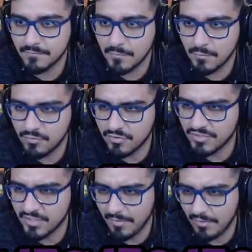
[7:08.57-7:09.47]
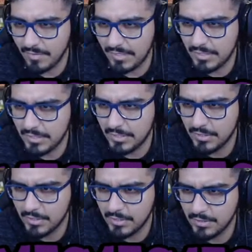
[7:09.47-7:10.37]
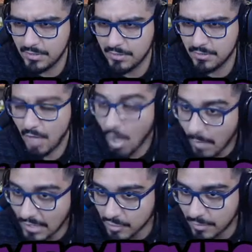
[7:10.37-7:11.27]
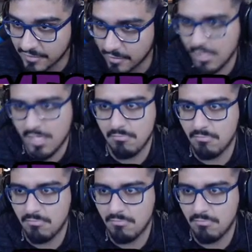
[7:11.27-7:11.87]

Who's your son, by the way? Oh, Macho Brace. Oh, damn.